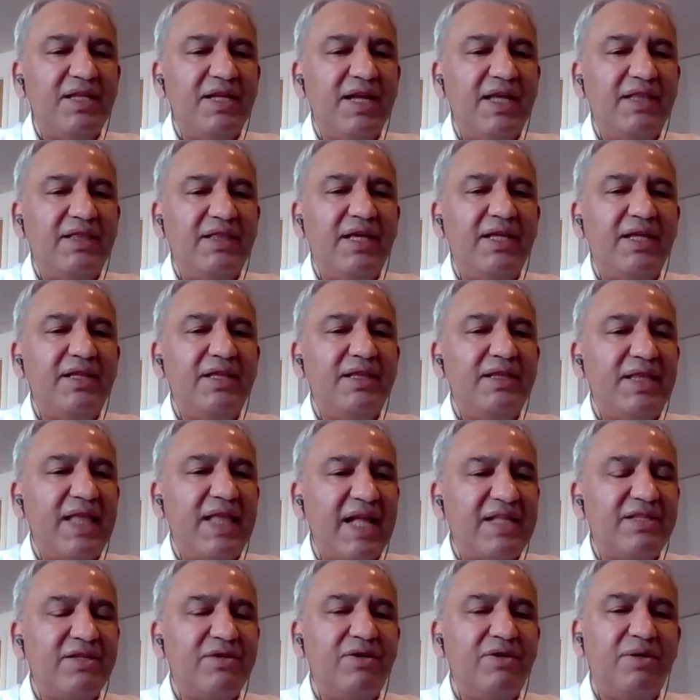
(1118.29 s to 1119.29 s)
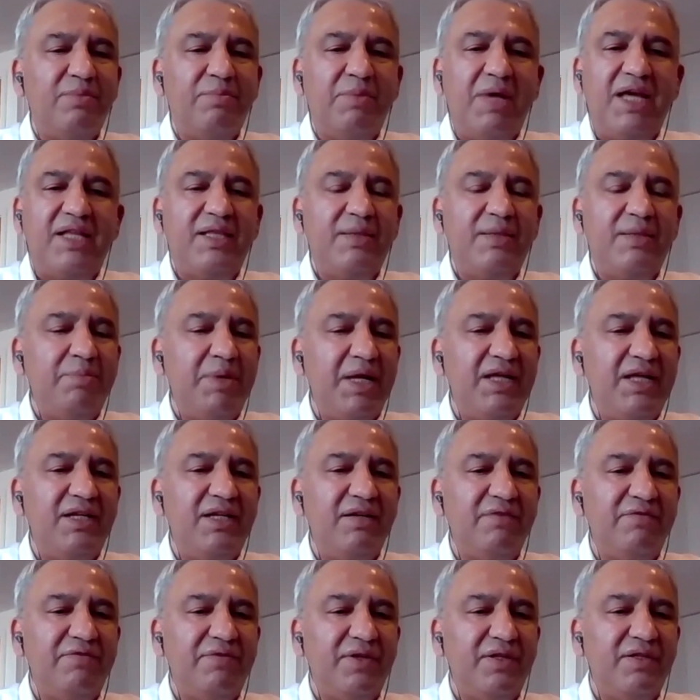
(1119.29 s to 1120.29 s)
And I think that's going to make the big
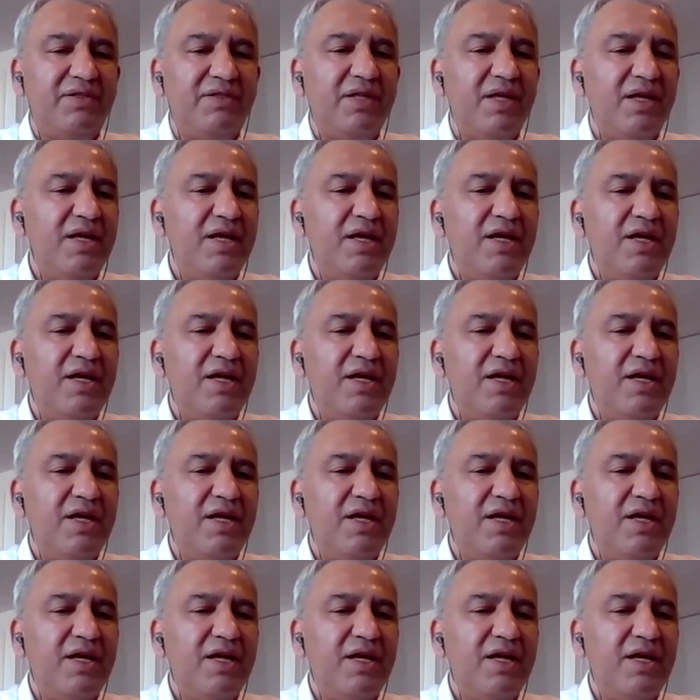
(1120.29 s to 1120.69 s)
difference.